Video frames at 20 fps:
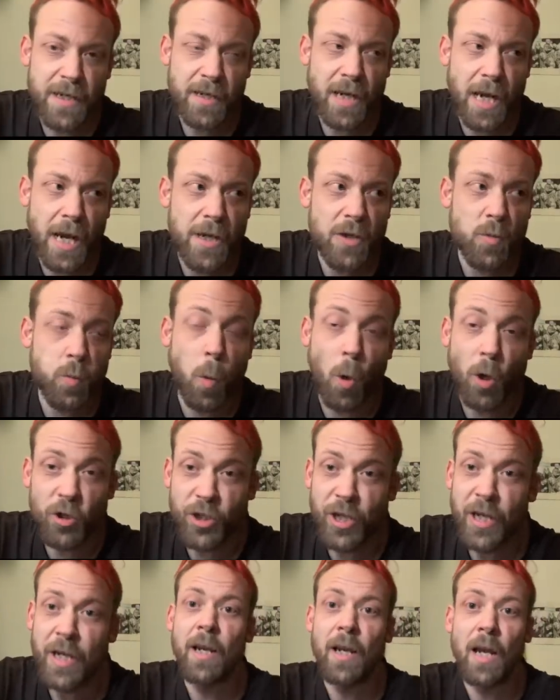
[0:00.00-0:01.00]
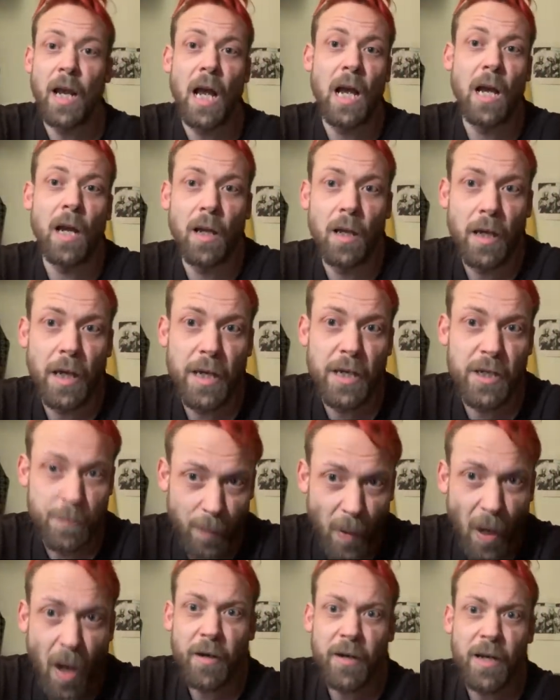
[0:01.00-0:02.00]
case, watching his
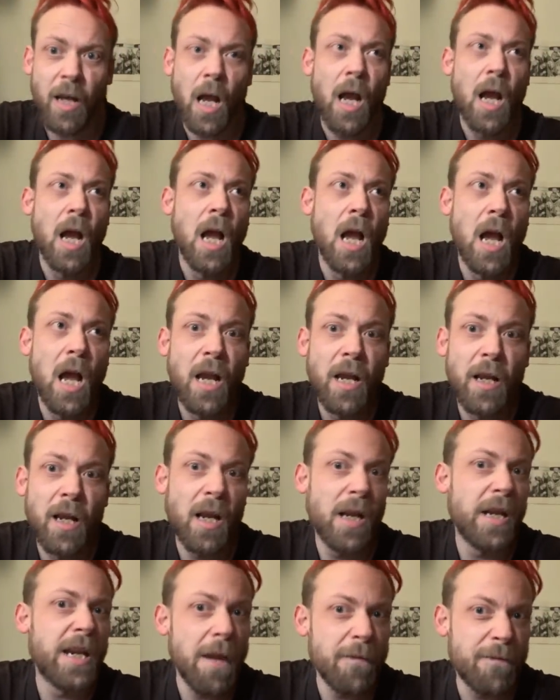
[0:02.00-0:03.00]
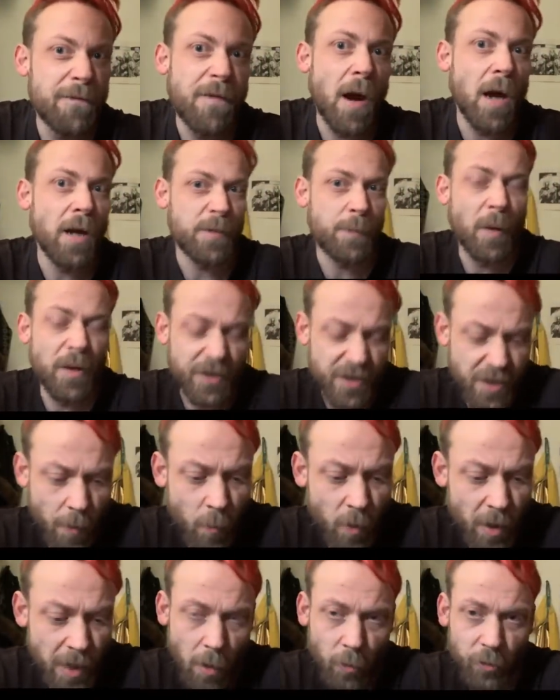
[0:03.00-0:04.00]
partner get fucked by
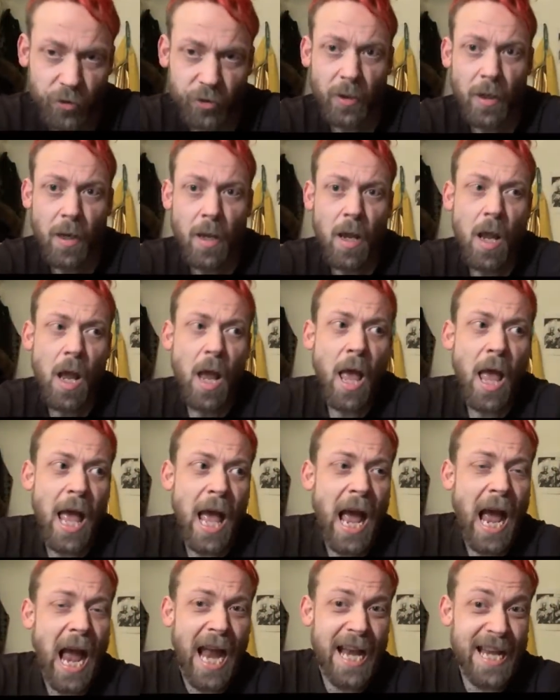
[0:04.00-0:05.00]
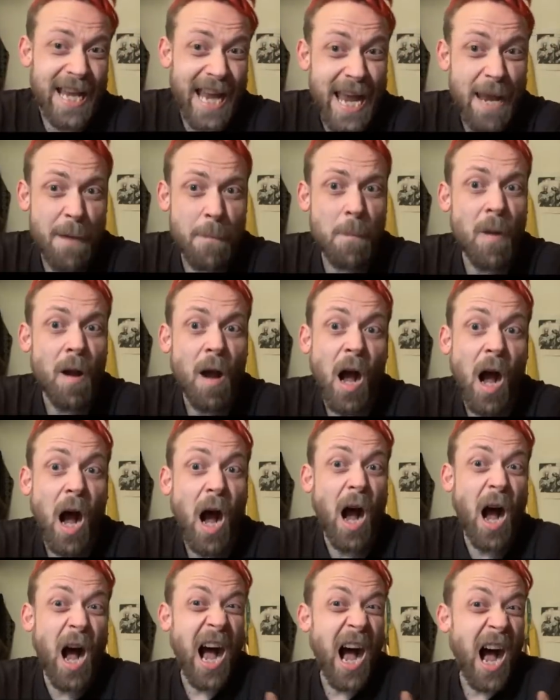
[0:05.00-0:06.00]
someone else, and him
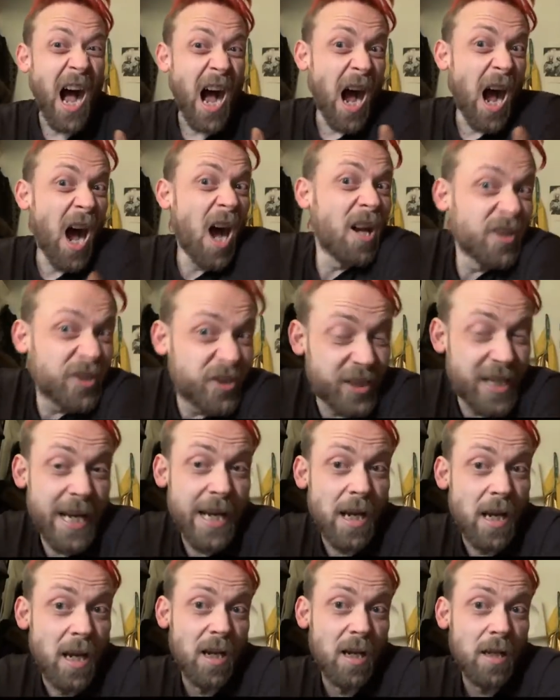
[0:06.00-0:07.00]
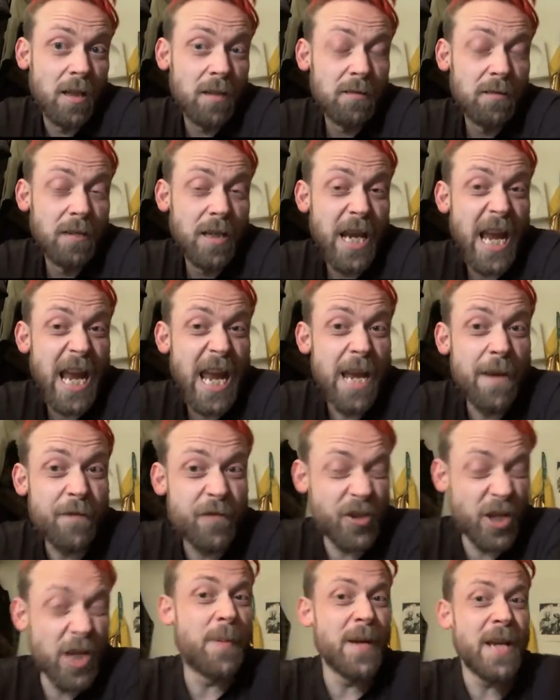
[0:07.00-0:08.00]
asking her if
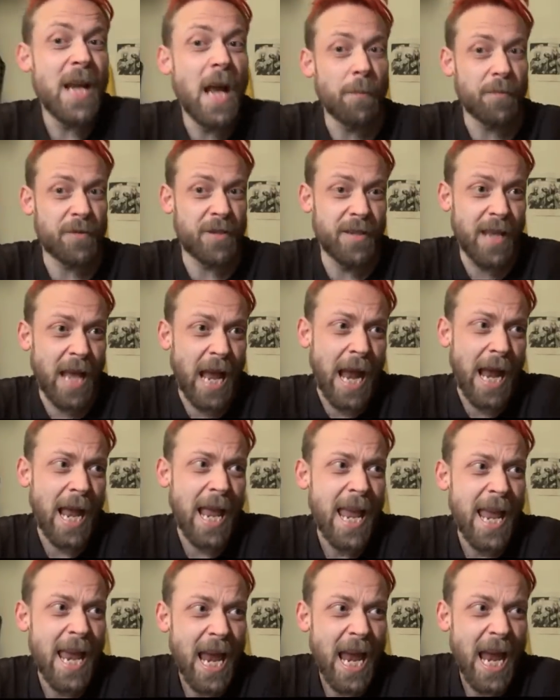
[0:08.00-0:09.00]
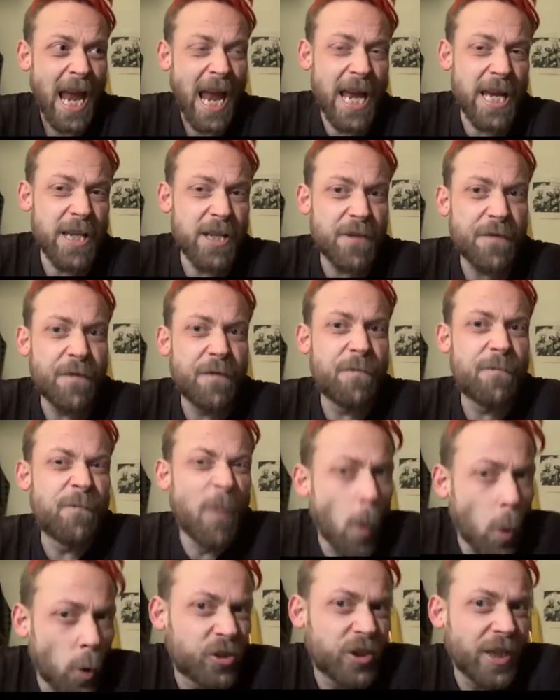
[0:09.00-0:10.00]
she'd be up to that, is
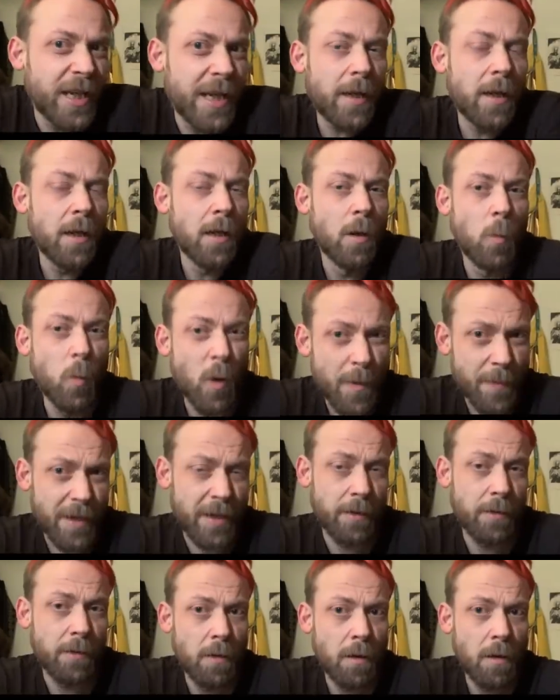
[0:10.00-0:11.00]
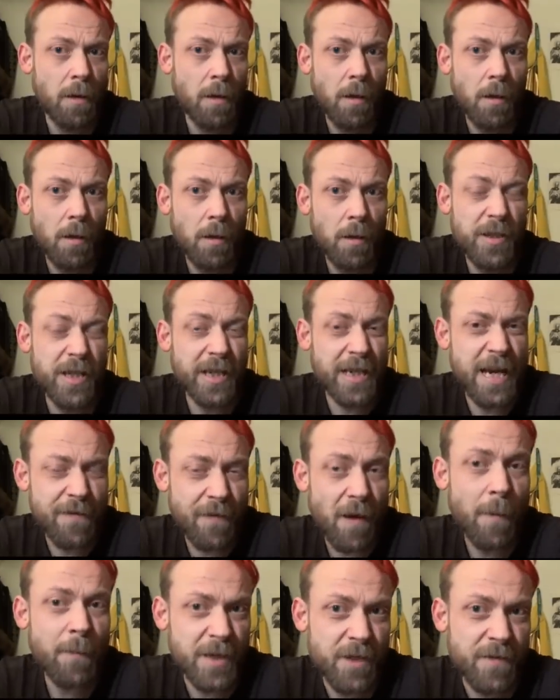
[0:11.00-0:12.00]
forcing women to give
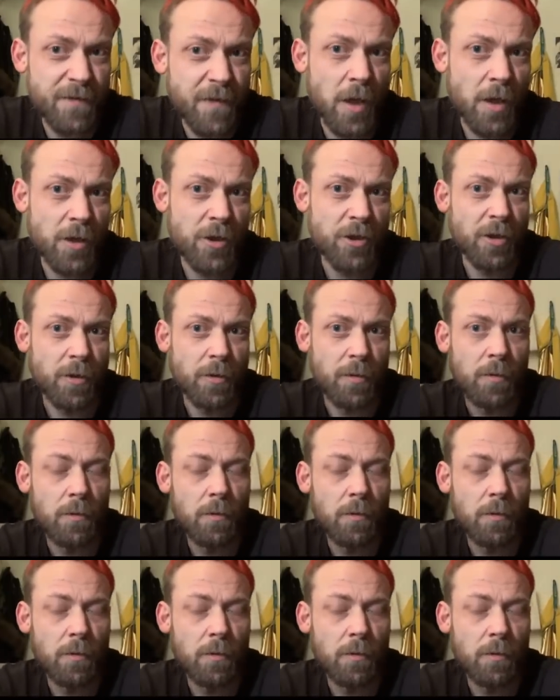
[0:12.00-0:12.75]
up this virtue.